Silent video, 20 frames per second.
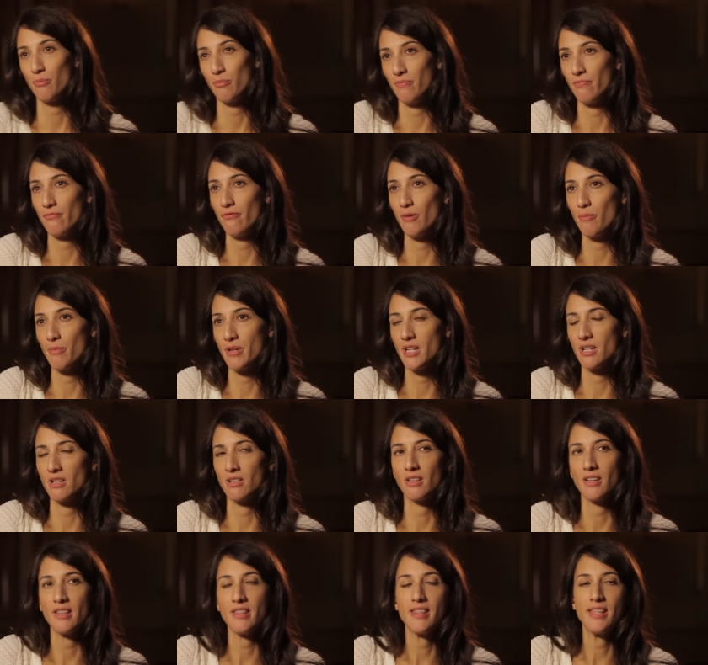from, from
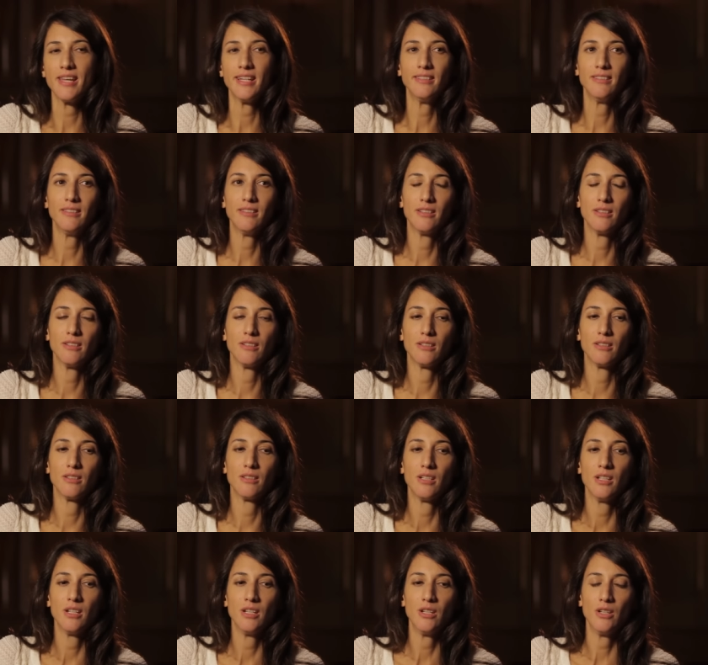here. Then
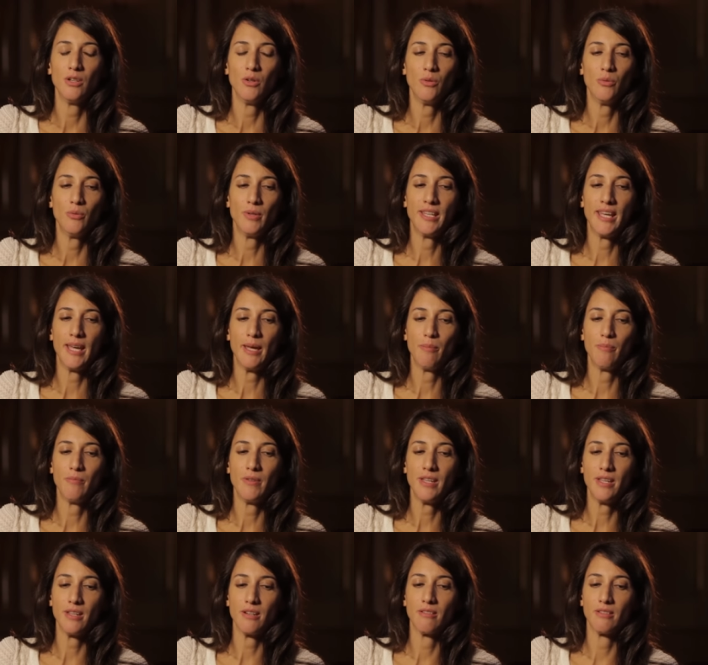uh, we
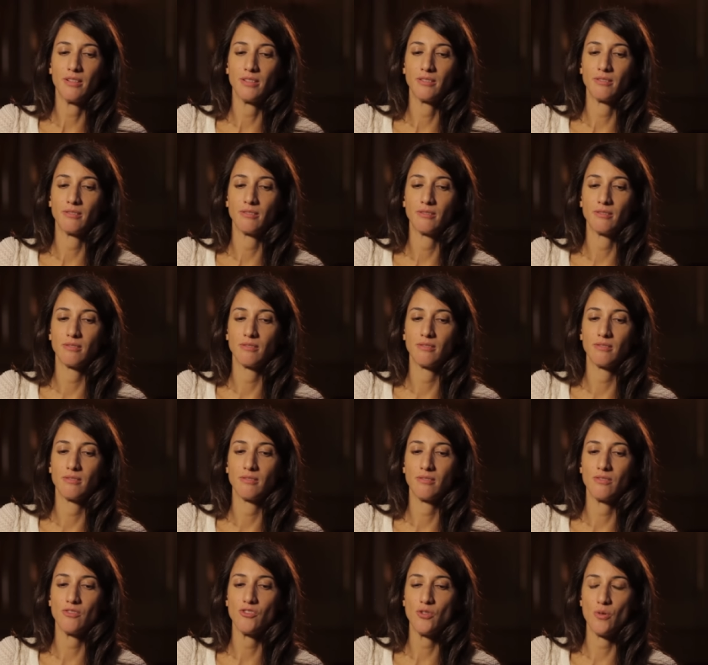came here in
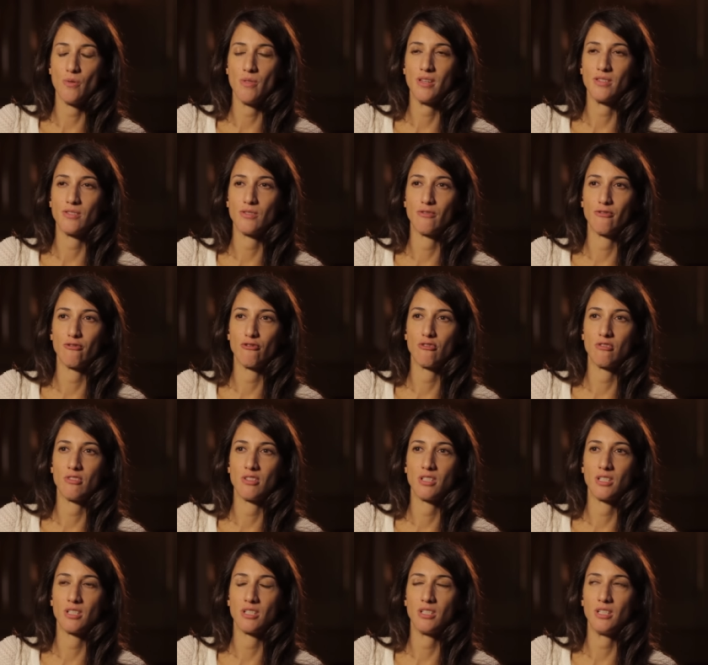
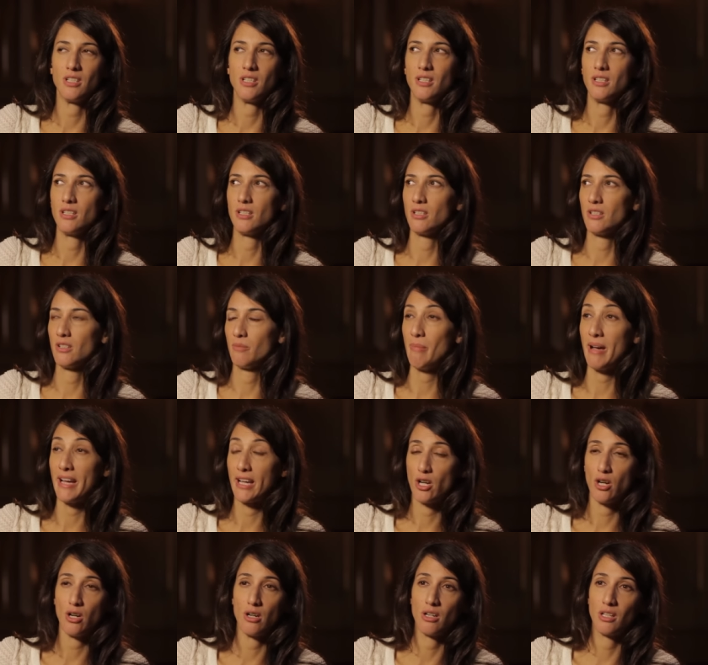2004 uh,
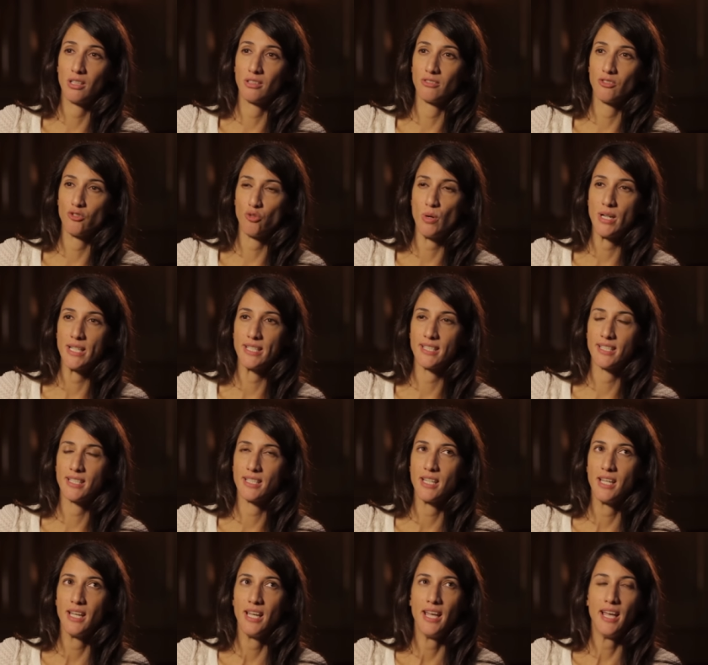by car
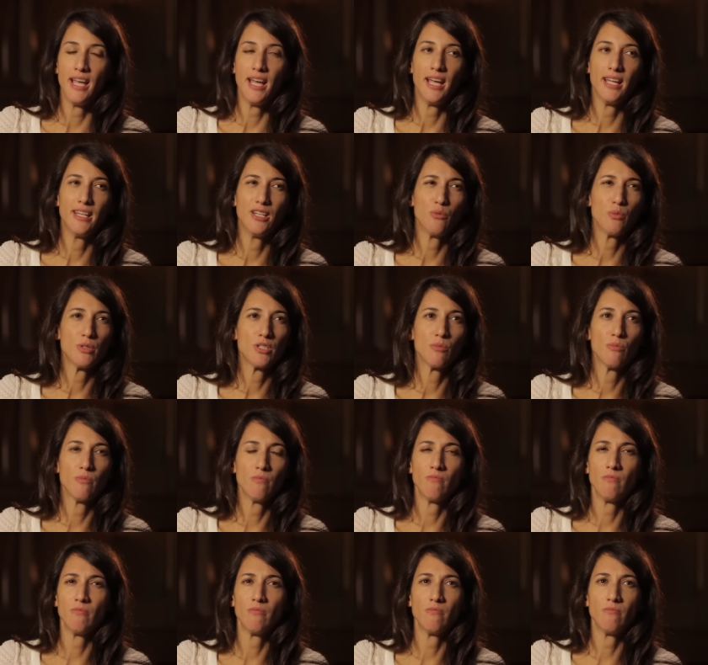twice. And it was
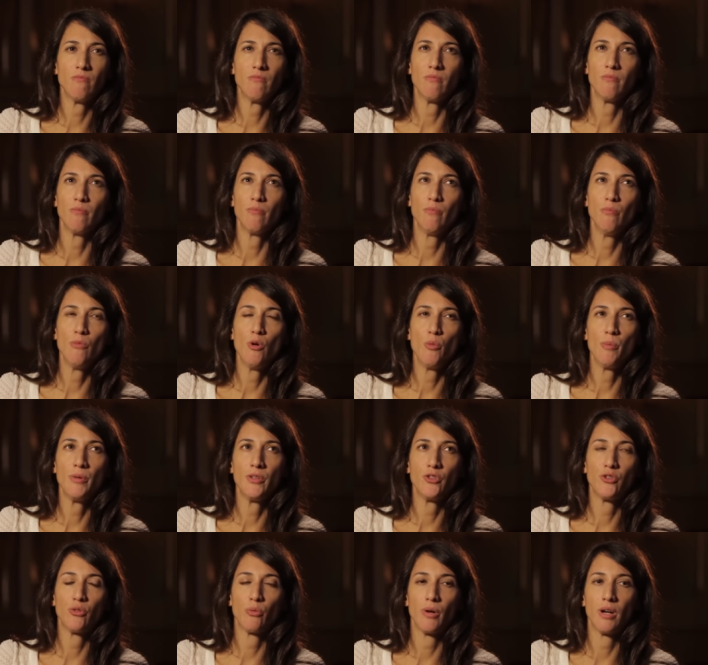a
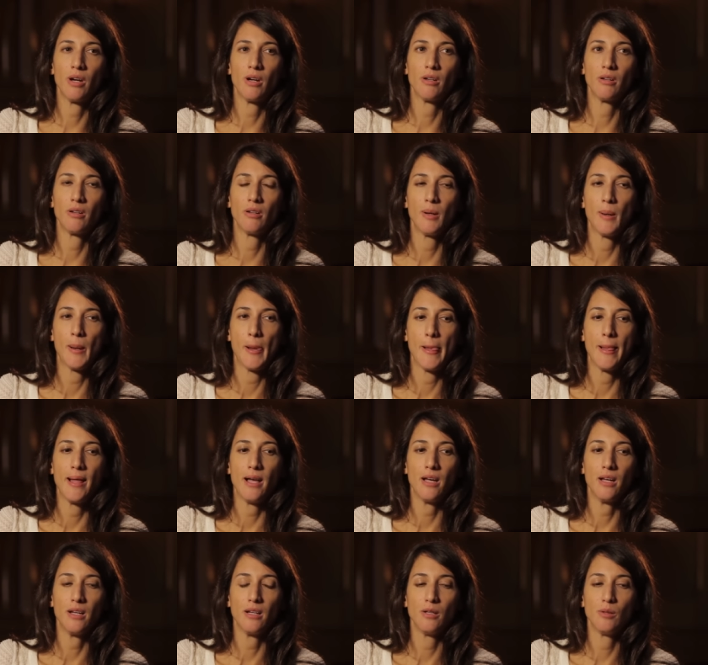moment where,
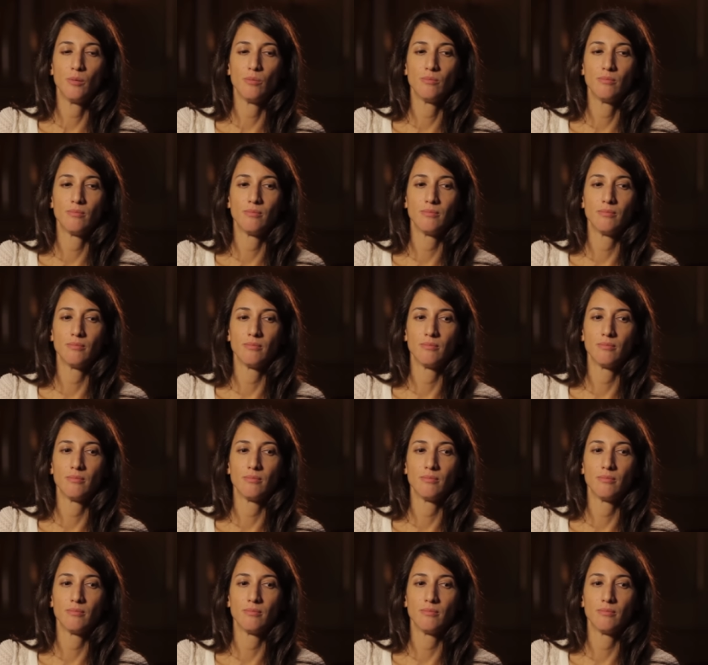um,